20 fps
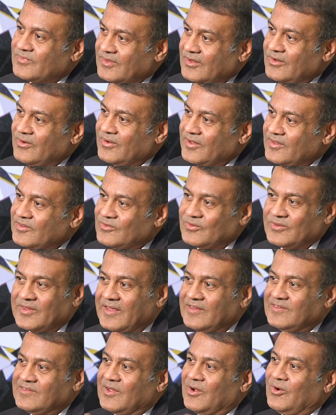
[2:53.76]
Okay, so
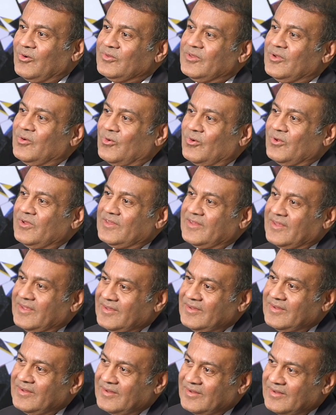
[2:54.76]
that's how the whole
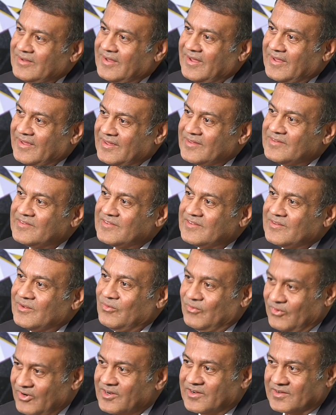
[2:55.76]
thing, I guess,
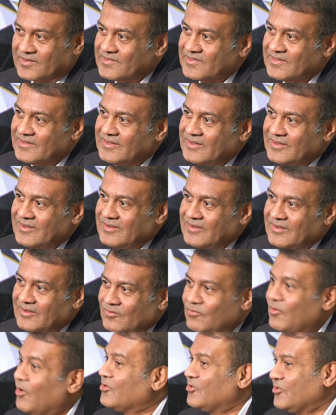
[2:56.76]
works.
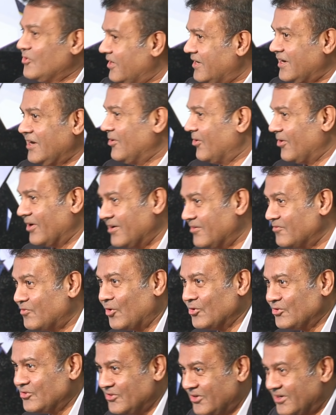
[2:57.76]
Fortunately or
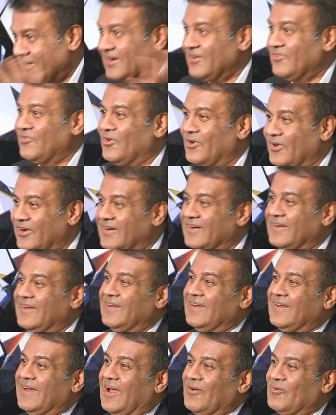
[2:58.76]
unfortunately for,
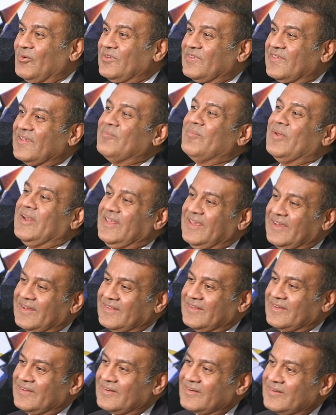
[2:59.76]
I would say, many
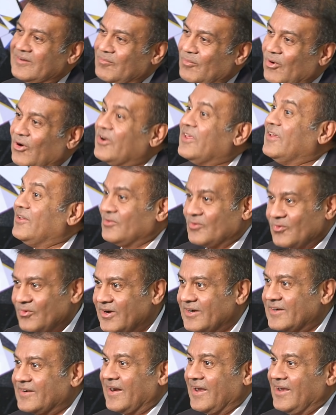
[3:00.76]
other bodies who
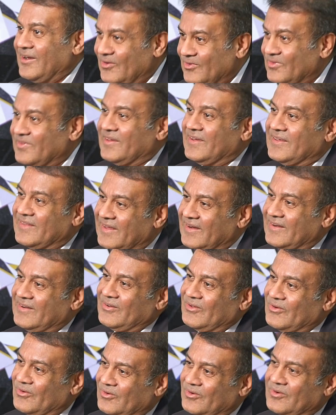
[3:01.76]
are trying to say that,
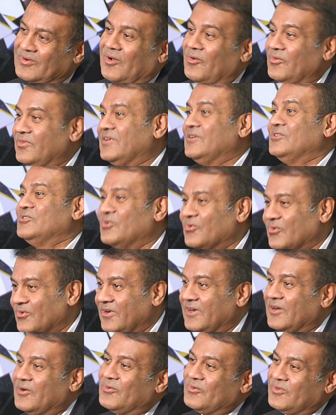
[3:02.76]
council should
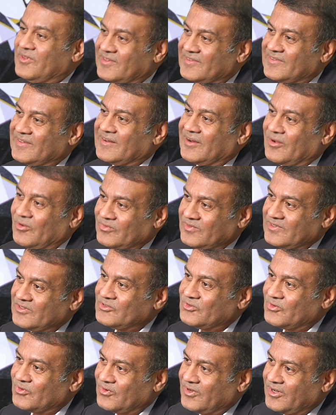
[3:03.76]
only do this and council
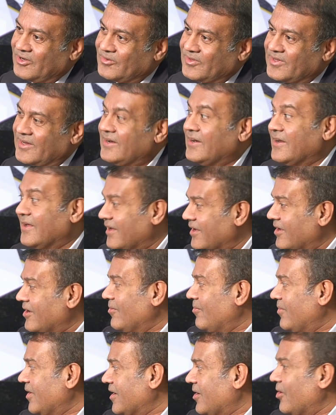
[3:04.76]
should only do that. But